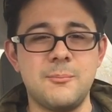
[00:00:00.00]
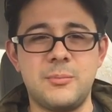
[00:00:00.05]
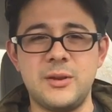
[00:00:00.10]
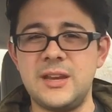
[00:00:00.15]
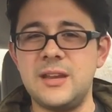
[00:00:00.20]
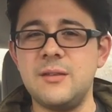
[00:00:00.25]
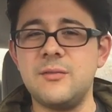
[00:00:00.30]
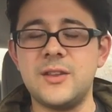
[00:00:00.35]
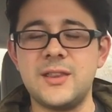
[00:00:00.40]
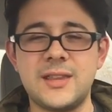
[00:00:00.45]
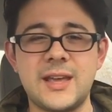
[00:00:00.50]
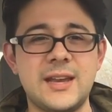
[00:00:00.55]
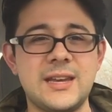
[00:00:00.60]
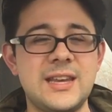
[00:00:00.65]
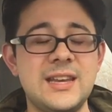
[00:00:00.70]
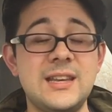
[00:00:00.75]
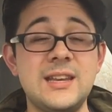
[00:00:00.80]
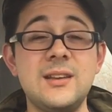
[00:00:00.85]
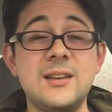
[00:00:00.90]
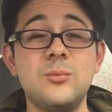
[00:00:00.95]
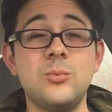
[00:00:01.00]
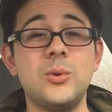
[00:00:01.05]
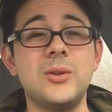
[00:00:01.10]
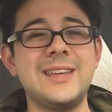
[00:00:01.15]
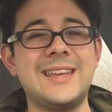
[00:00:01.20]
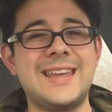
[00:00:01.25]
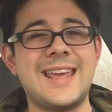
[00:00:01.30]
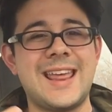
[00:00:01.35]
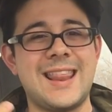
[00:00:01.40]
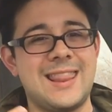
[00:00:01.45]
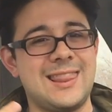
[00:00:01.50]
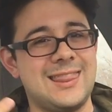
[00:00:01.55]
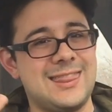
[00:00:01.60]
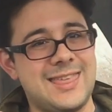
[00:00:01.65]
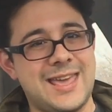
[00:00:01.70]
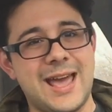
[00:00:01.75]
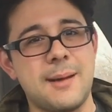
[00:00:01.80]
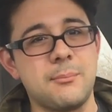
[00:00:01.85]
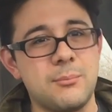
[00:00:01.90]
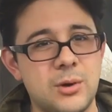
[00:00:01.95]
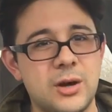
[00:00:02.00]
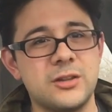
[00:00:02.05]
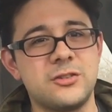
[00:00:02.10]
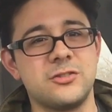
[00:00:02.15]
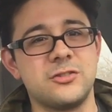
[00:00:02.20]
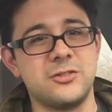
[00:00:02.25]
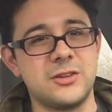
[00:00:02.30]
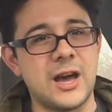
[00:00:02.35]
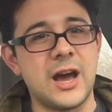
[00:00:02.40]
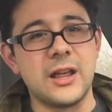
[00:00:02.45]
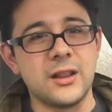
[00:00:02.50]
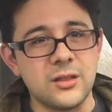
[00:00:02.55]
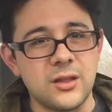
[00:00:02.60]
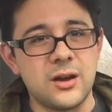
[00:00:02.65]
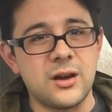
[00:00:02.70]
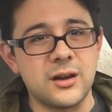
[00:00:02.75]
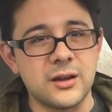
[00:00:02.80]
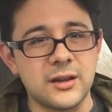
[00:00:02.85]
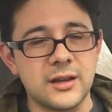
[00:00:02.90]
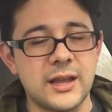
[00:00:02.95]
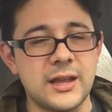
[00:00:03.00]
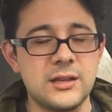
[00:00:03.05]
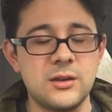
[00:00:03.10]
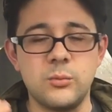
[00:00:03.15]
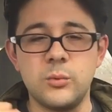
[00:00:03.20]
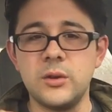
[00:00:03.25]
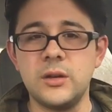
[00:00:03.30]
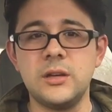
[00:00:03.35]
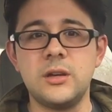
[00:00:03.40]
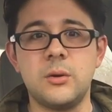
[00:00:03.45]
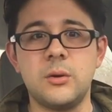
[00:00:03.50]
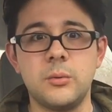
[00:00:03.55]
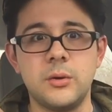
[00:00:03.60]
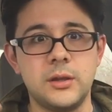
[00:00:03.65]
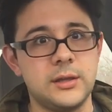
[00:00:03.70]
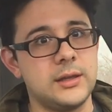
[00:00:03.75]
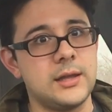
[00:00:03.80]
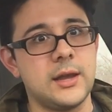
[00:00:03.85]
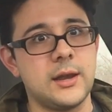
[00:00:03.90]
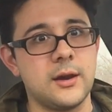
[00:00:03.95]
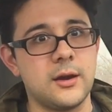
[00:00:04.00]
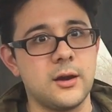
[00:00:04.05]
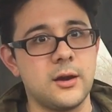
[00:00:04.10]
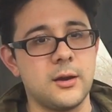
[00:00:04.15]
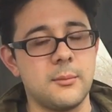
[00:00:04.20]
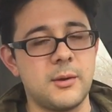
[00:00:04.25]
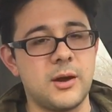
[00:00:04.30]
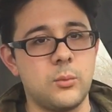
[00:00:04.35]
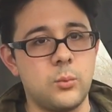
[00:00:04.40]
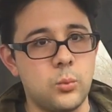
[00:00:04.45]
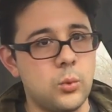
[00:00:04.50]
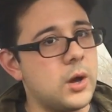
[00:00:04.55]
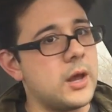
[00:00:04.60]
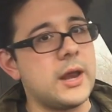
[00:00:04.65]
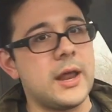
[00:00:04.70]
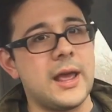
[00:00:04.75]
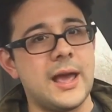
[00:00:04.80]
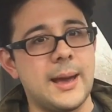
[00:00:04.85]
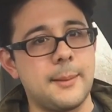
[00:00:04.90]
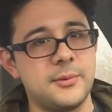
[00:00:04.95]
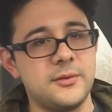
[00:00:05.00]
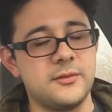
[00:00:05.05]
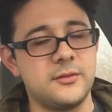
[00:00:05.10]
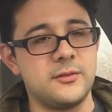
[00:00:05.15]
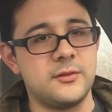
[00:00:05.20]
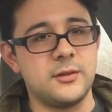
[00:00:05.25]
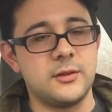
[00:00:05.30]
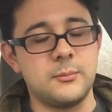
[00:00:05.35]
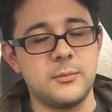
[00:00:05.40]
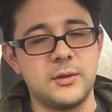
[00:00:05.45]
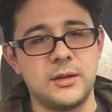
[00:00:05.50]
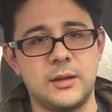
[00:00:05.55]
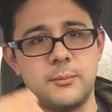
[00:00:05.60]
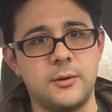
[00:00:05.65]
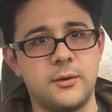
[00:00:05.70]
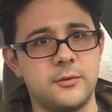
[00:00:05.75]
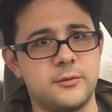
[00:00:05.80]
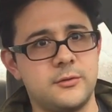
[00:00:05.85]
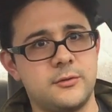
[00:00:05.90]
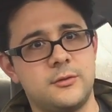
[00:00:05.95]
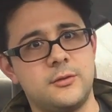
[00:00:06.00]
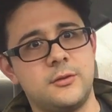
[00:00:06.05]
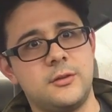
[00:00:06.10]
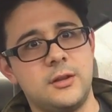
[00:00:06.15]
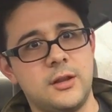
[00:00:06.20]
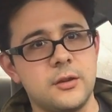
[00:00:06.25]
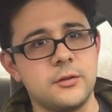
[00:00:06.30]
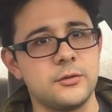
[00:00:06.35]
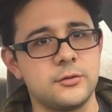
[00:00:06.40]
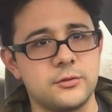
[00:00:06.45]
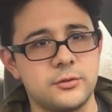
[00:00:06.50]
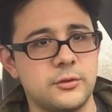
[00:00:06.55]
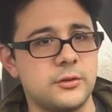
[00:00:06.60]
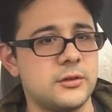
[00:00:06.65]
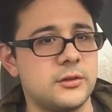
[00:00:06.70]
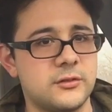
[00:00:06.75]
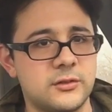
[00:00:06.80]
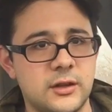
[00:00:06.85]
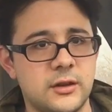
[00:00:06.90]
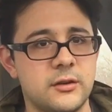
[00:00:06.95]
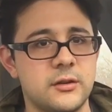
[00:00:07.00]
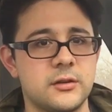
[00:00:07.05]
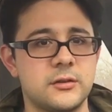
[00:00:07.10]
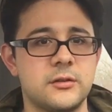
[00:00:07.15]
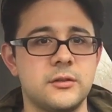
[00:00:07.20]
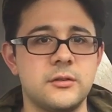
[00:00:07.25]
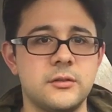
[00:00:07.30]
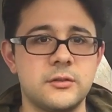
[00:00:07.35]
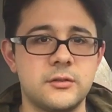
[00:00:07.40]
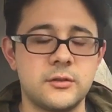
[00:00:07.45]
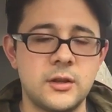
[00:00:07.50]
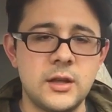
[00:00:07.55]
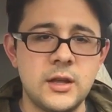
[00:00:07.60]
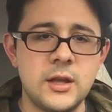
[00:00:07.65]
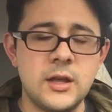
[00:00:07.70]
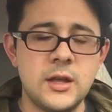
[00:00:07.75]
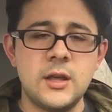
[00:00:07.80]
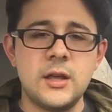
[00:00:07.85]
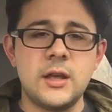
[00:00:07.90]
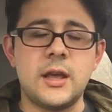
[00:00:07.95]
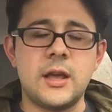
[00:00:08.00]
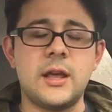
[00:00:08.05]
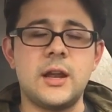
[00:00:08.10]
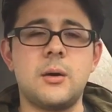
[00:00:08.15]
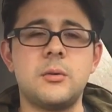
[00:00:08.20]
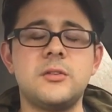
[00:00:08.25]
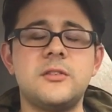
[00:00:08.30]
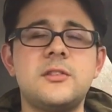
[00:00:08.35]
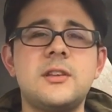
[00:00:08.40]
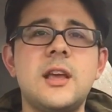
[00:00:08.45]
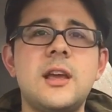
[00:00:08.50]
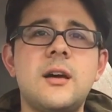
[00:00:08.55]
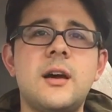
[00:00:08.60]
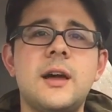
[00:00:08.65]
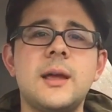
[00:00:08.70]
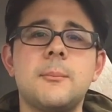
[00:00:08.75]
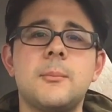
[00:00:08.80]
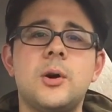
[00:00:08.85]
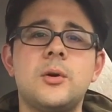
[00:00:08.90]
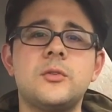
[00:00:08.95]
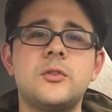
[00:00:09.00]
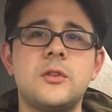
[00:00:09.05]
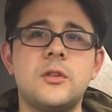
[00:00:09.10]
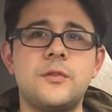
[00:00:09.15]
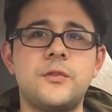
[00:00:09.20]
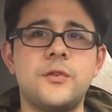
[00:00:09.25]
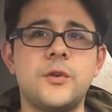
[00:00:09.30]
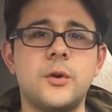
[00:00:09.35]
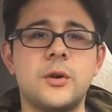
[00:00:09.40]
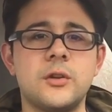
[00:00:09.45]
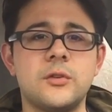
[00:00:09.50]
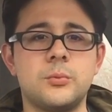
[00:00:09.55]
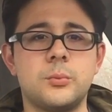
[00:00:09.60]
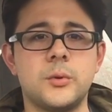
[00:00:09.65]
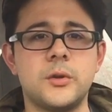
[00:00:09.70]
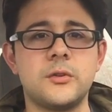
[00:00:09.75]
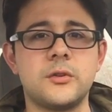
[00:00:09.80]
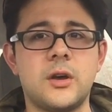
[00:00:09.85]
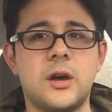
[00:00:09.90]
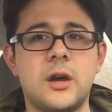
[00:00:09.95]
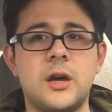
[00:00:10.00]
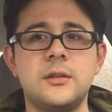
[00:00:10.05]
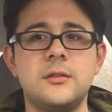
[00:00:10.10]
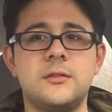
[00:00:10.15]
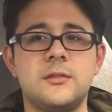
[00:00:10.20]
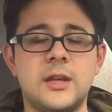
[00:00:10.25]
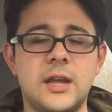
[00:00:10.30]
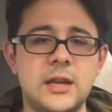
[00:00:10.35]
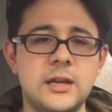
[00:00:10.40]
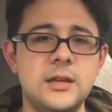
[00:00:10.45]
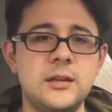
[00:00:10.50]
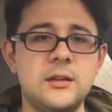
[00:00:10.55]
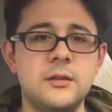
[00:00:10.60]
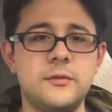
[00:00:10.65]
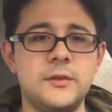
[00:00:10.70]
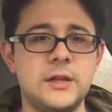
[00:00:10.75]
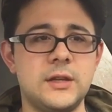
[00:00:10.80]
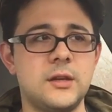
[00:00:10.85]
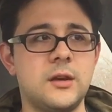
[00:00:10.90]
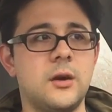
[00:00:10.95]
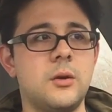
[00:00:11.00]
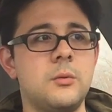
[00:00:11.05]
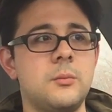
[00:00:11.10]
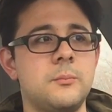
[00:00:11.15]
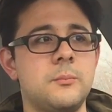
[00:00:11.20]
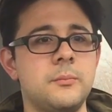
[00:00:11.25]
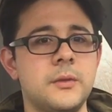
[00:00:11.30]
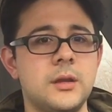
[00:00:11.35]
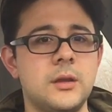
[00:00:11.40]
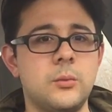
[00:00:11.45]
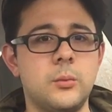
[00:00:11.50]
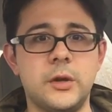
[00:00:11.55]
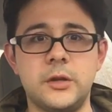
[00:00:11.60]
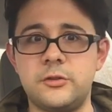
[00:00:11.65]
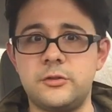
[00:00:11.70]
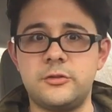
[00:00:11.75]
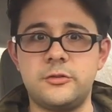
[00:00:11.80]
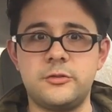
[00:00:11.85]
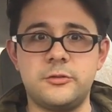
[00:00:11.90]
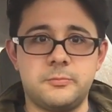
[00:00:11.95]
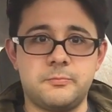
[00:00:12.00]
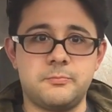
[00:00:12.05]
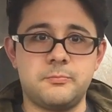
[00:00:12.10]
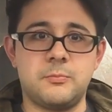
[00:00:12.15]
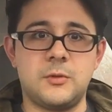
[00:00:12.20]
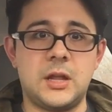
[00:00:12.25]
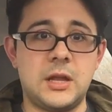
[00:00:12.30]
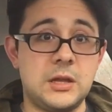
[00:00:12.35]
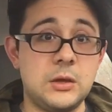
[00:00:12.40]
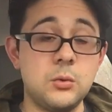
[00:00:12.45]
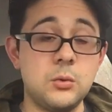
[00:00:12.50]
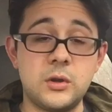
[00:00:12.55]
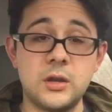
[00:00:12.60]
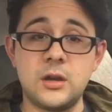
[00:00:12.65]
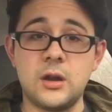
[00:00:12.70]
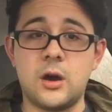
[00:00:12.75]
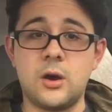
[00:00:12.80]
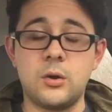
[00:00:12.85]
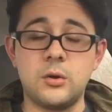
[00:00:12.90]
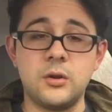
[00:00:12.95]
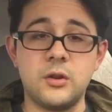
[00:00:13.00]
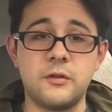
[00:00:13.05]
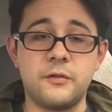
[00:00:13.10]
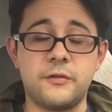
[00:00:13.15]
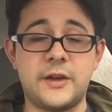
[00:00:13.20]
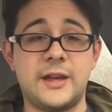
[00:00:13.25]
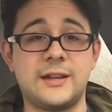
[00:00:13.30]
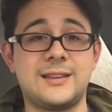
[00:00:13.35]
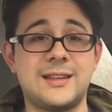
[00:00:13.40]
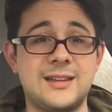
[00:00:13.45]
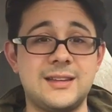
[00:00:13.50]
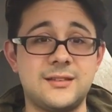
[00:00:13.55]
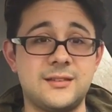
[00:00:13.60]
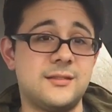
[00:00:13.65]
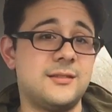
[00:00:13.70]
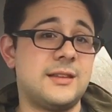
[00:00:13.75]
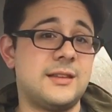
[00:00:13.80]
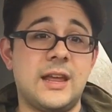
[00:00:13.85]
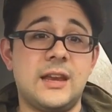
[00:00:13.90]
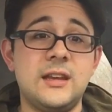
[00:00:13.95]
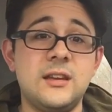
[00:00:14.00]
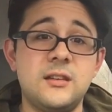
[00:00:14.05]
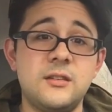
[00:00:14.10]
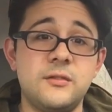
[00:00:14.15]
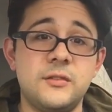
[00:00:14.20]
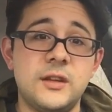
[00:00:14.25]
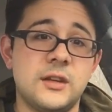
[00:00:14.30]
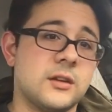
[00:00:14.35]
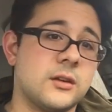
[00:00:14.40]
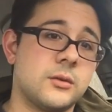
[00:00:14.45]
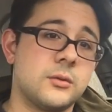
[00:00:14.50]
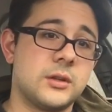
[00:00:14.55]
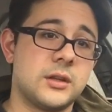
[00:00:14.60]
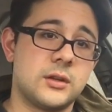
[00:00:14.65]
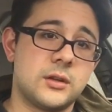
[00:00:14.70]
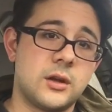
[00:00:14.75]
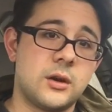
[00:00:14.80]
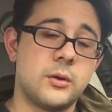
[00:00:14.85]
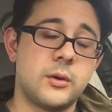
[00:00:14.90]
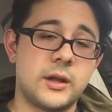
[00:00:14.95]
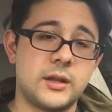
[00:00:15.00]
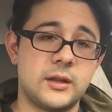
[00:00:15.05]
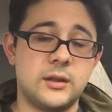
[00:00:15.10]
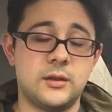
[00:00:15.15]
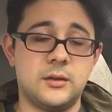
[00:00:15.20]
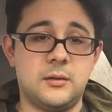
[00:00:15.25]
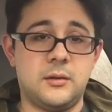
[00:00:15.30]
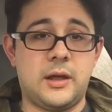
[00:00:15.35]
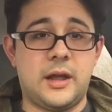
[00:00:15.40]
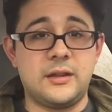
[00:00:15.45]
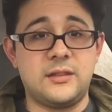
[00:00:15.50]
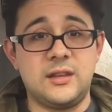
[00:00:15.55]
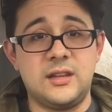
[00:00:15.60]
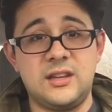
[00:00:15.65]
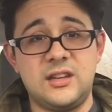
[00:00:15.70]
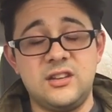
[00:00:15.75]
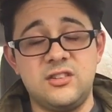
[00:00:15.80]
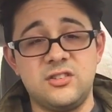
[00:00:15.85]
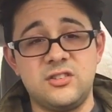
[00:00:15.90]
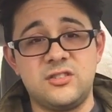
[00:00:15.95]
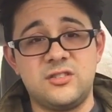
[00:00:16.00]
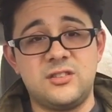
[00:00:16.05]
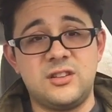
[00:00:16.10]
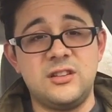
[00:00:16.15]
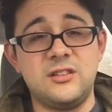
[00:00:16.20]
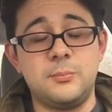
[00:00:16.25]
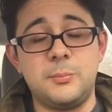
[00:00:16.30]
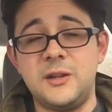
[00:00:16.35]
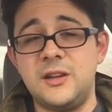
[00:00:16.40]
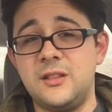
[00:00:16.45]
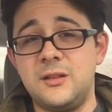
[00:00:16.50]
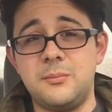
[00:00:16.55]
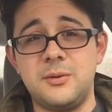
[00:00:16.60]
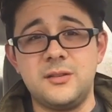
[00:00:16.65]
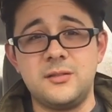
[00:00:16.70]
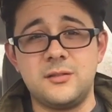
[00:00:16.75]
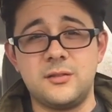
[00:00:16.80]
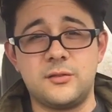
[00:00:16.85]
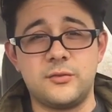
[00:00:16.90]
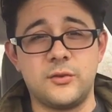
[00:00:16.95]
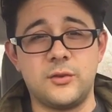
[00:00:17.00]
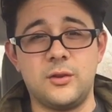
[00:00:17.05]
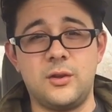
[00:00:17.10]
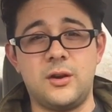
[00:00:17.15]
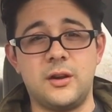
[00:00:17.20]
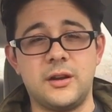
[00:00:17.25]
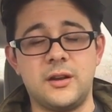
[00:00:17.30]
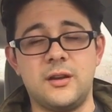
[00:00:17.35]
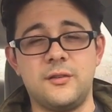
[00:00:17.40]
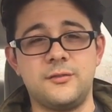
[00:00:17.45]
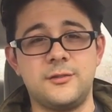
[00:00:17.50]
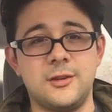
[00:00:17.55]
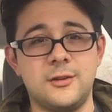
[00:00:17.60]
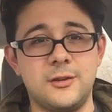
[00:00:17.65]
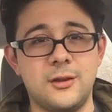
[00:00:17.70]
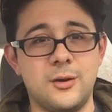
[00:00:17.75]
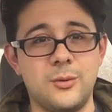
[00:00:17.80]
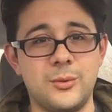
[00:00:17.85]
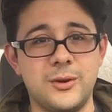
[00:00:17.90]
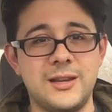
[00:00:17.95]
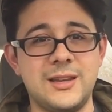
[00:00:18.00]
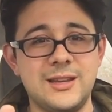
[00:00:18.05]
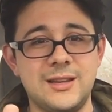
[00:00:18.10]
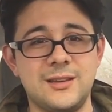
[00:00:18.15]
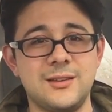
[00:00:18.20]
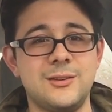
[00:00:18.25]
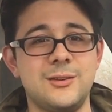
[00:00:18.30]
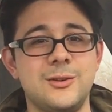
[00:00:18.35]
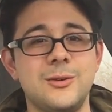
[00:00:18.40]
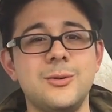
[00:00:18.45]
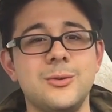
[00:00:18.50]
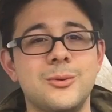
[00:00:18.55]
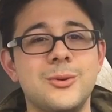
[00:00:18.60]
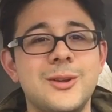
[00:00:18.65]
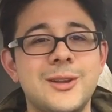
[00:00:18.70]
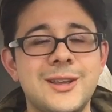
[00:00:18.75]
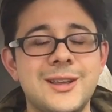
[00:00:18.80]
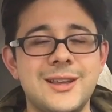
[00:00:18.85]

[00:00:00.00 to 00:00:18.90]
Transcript: But even then, he didn't really get that much dialogue. And you really don't really care about what happens to him in comparison to the other circus characters. And I would say, like, most of the focus was on Danny DeVito, which you can owe to the fact that it's Danny DeVito, you know. I think he's been in the business for long enough to know what he can do.